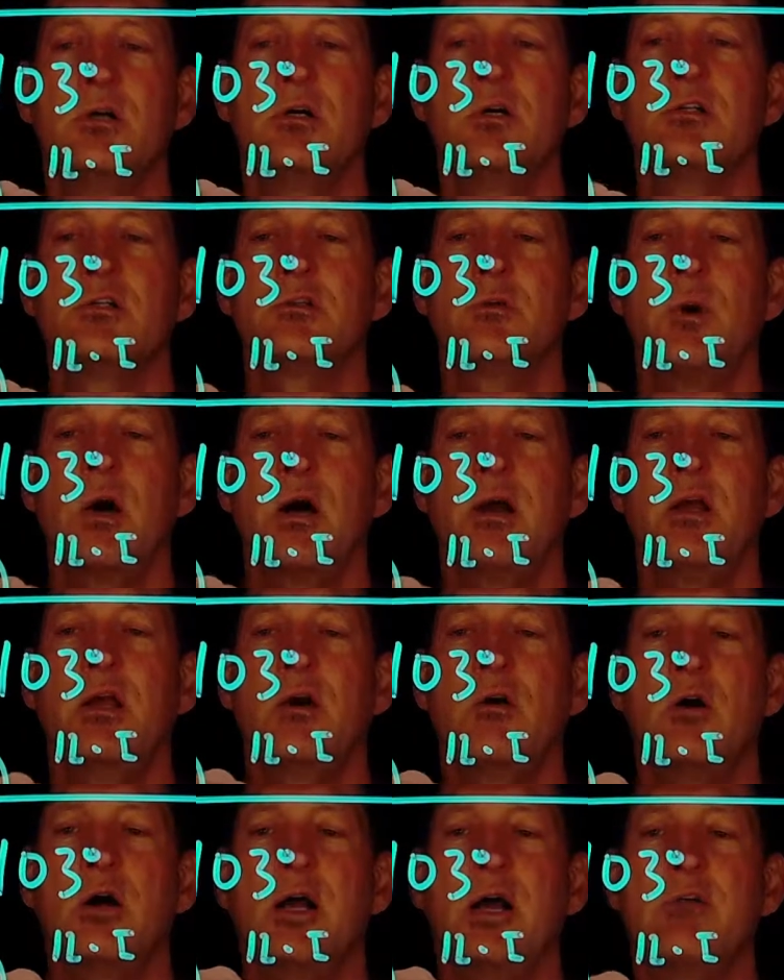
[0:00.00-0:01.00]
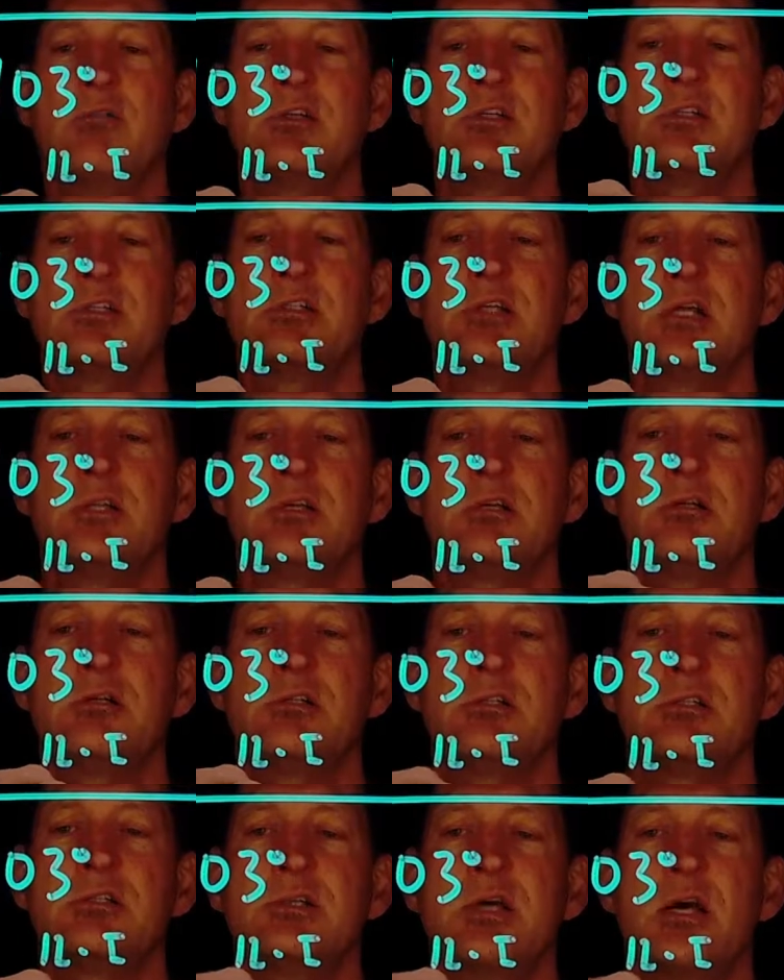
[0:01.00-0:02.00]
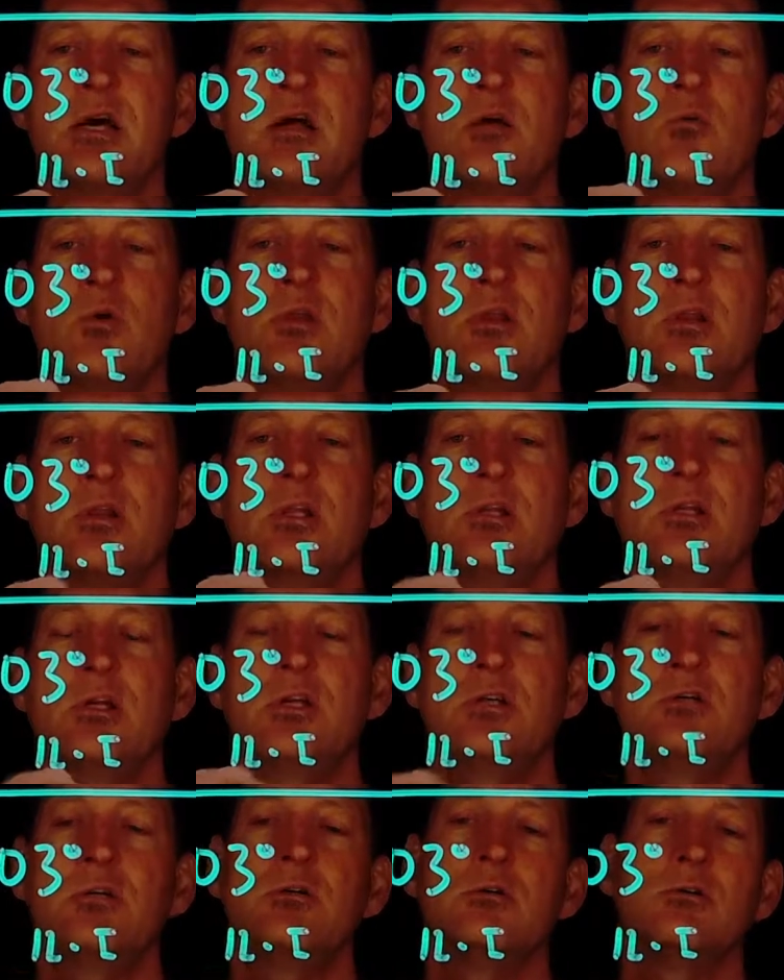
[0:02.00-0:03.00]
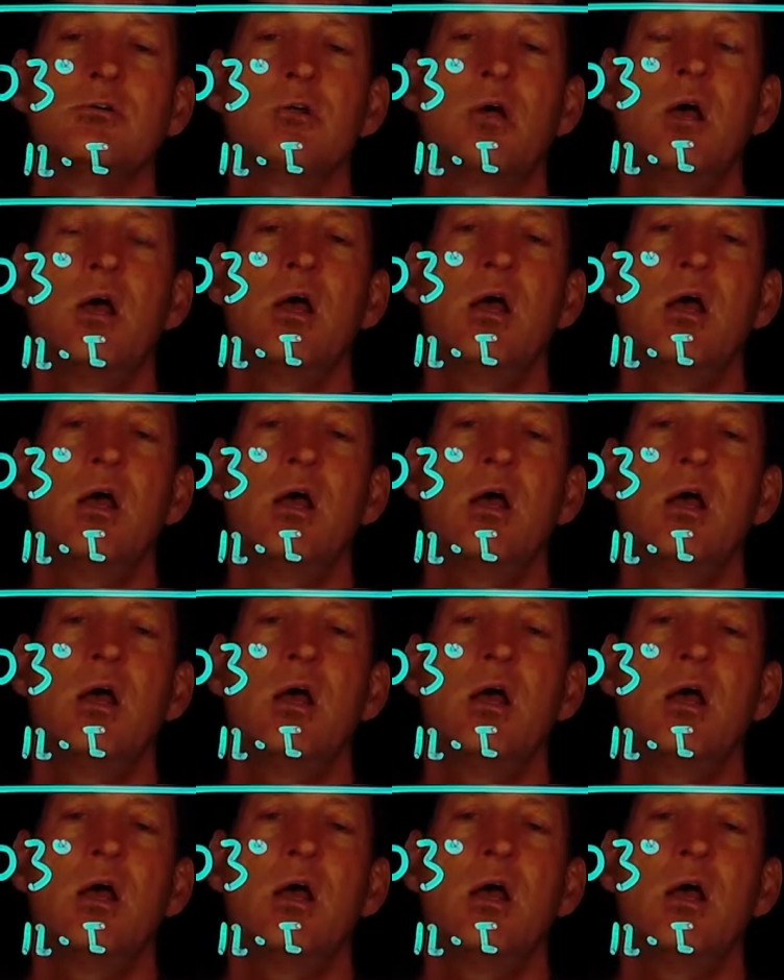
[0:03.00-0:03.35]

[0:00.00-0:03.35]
So out here I have this sentinel cell within the tissues,